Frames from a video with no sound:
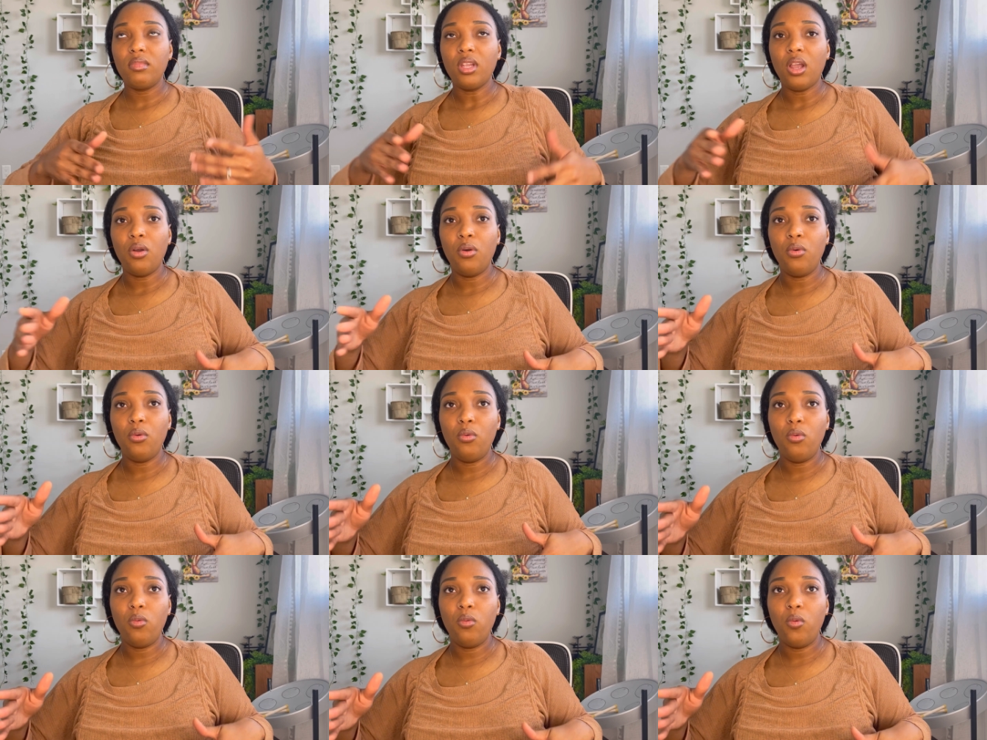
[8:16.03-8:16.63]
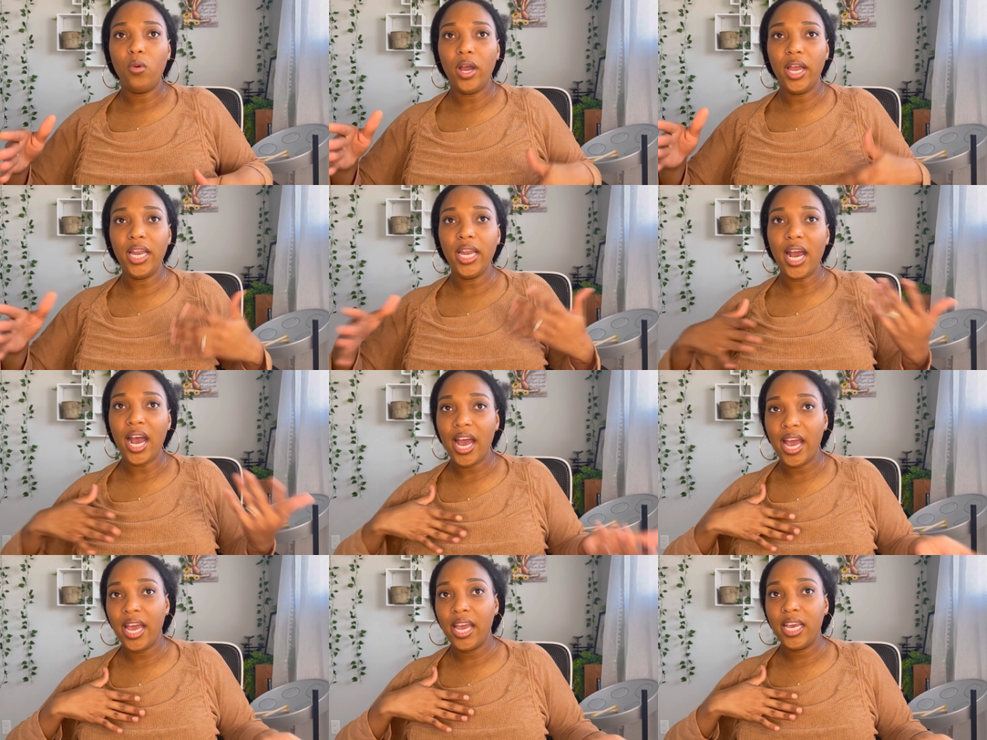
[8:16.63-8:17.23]
what
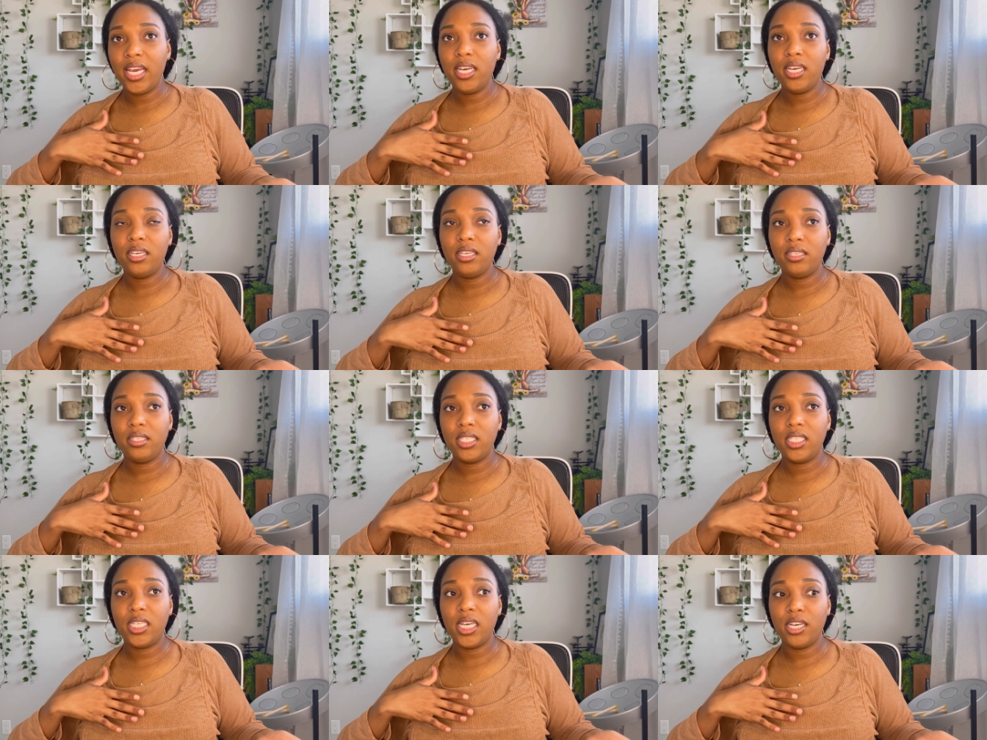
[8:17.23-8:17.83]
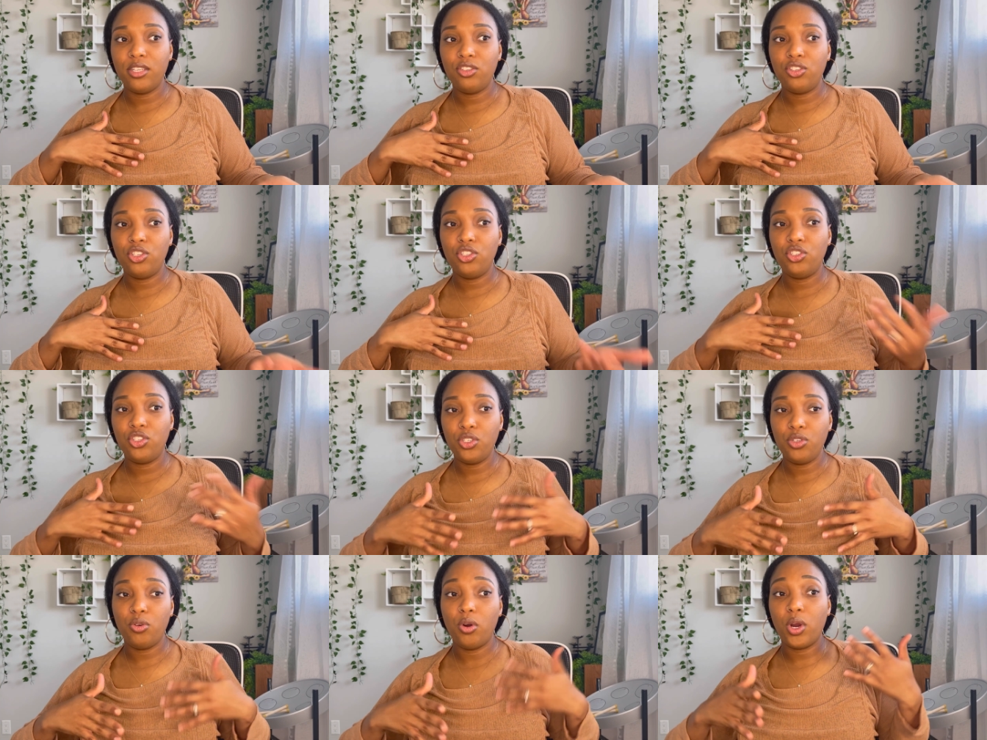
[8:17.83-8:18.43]
I tend to
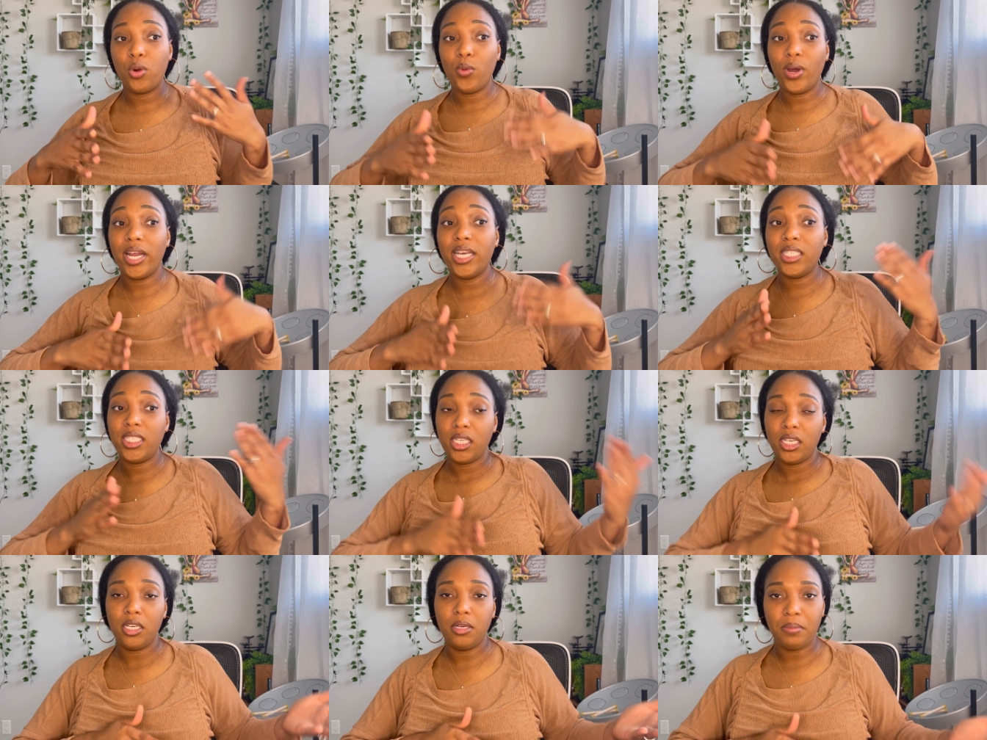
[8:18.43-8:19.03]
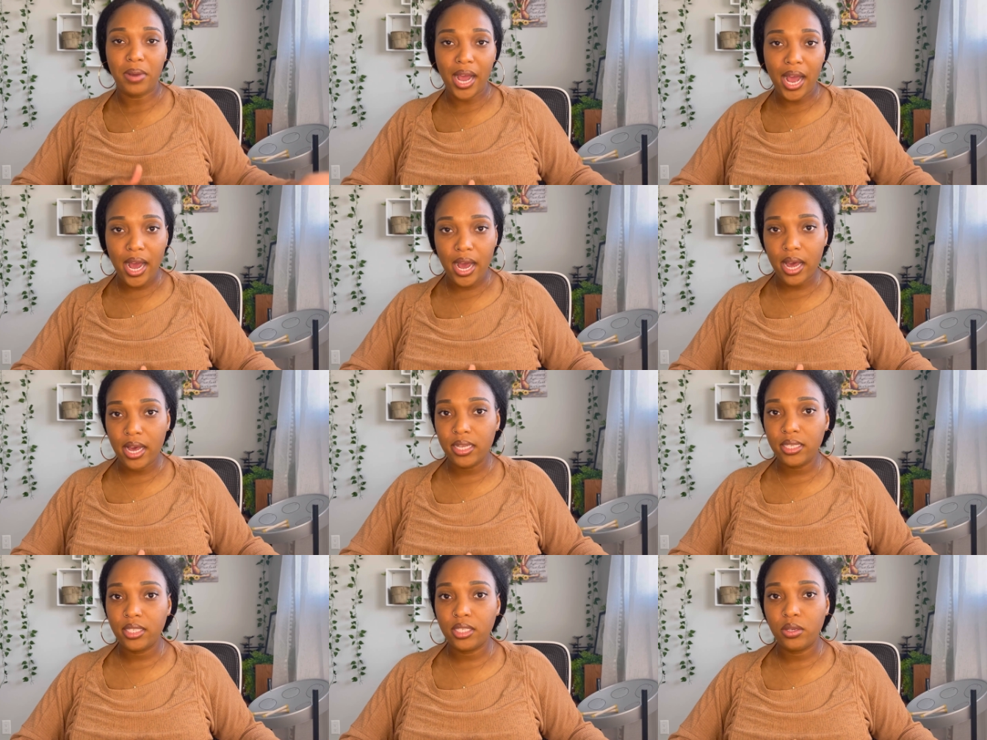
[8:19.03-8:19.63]
do, or what I did in the
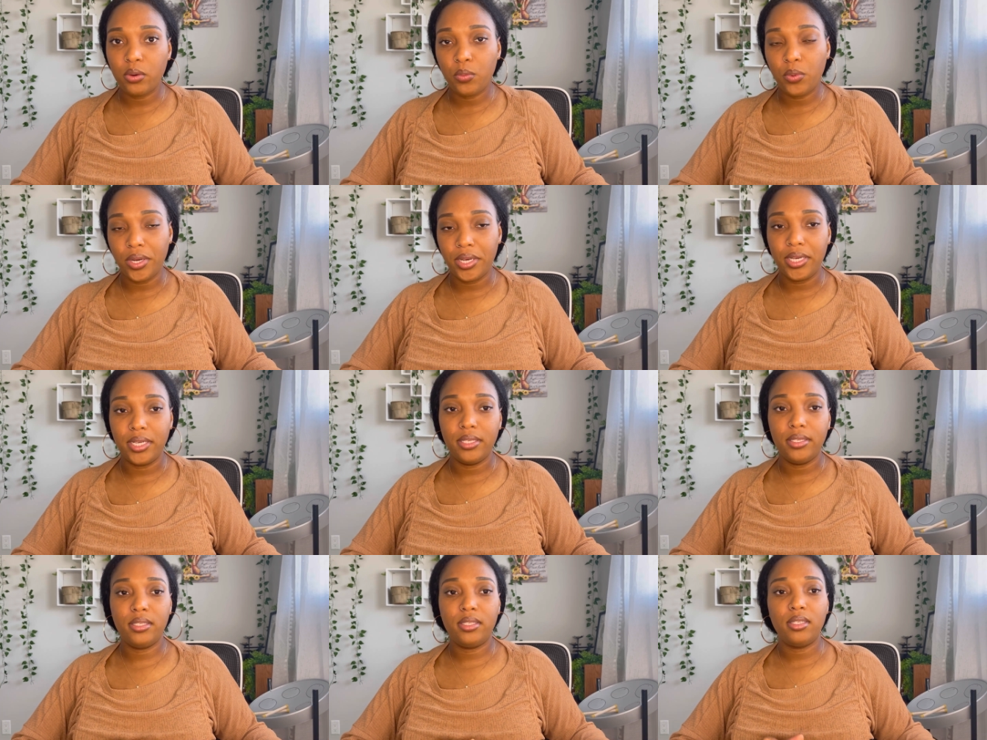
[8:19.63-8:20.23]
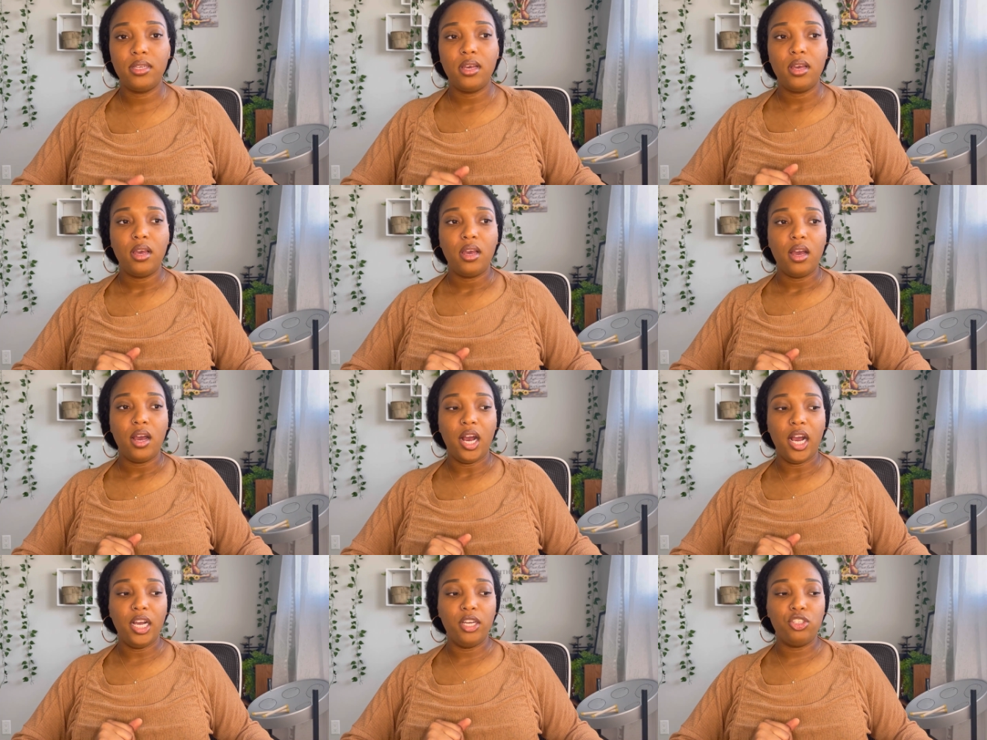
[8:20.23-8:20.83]
past, was
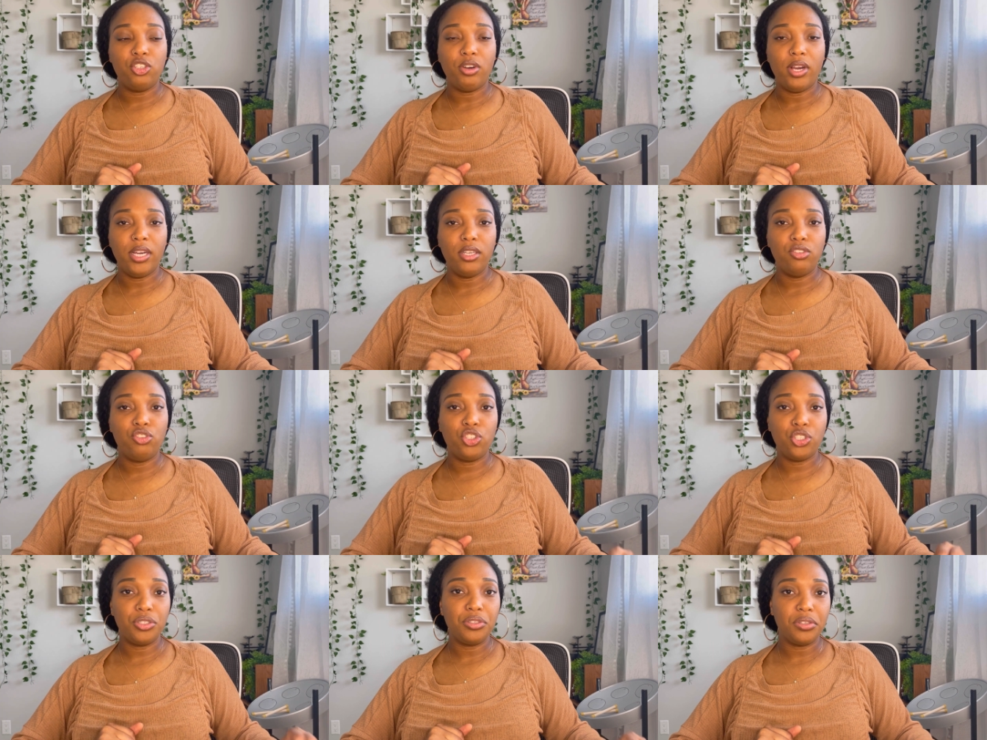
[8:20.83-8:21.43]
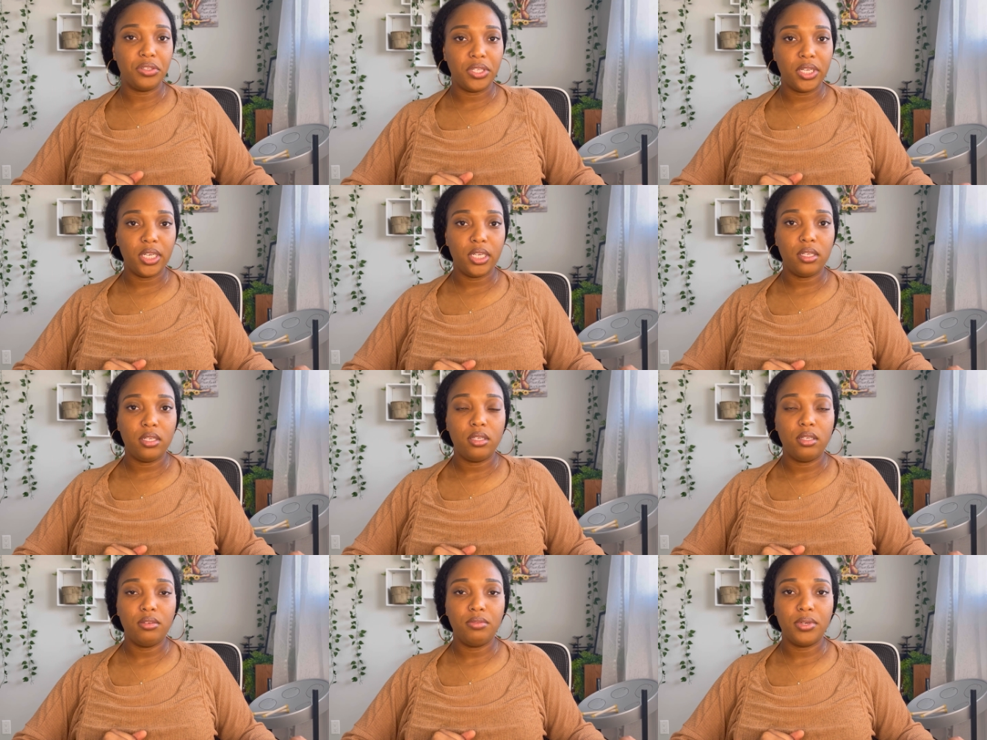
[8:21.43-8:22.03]
I tried
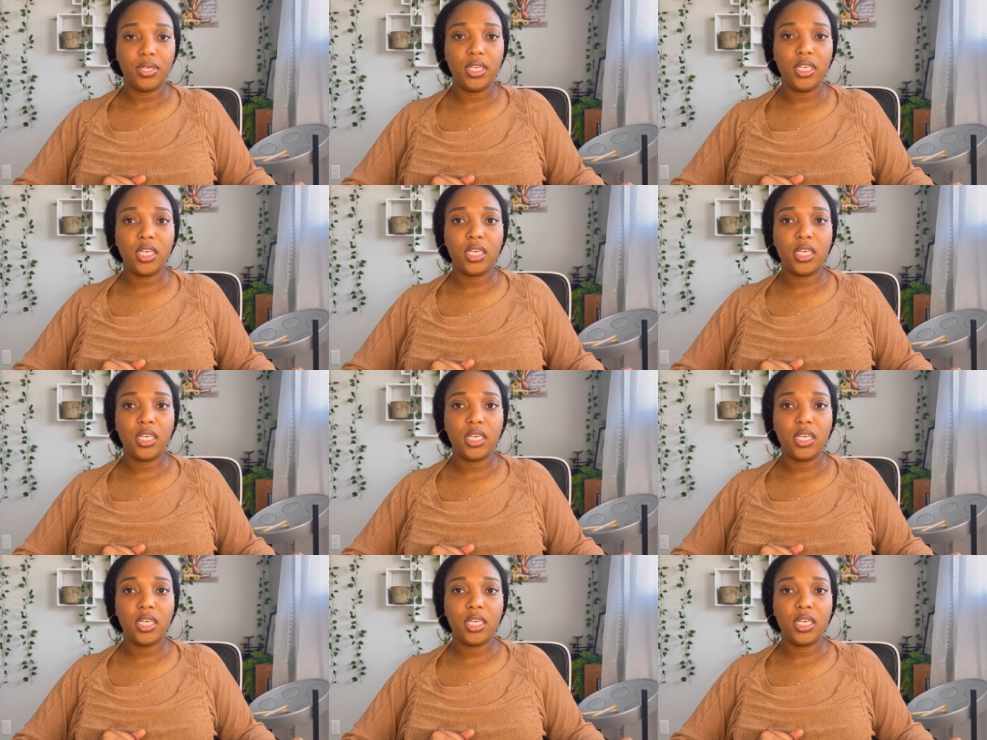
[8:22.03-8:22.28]
journaling, right?